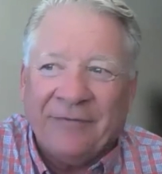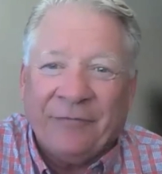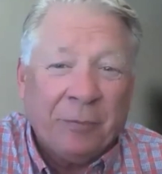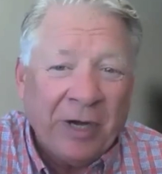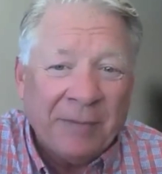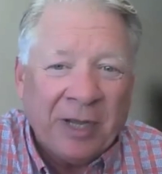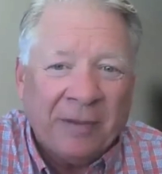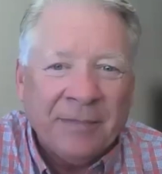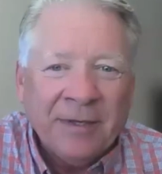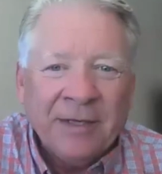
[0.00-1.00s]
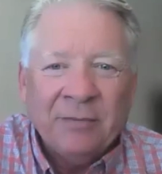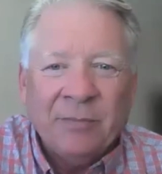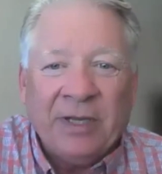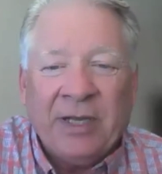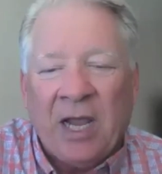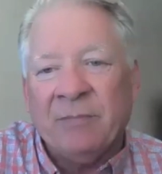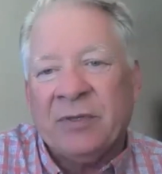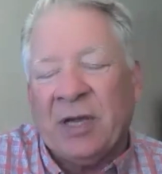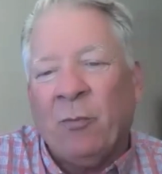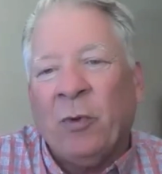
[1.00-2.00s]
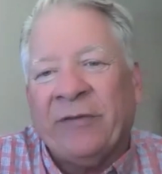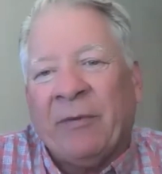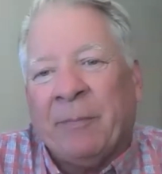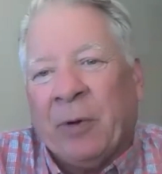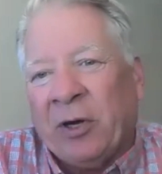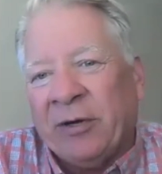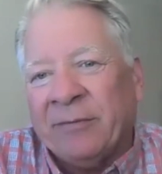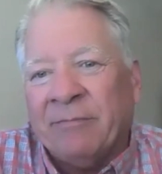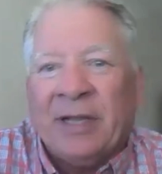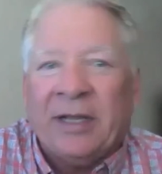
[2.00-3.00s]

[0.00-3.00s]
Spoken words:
for premium became somewhat of a burden,